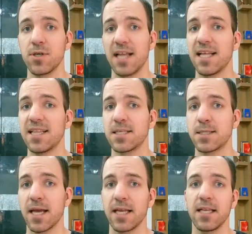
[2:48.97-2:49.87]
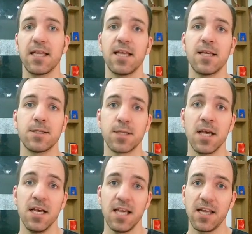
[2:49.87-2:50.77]
And then the second is
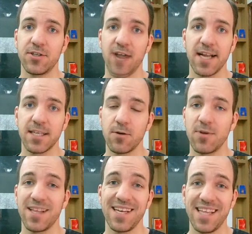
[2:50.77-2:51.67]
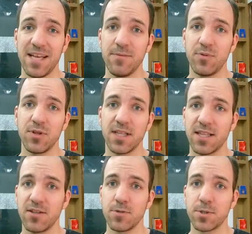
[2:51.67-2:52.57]
interacting with any input
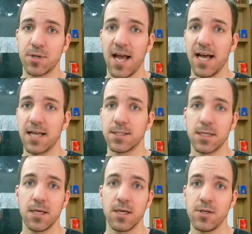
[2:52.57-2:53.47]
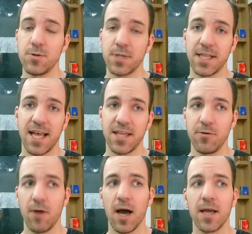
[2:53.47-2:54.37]
that the user has using that
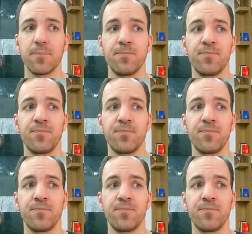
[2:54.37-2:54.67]
UI.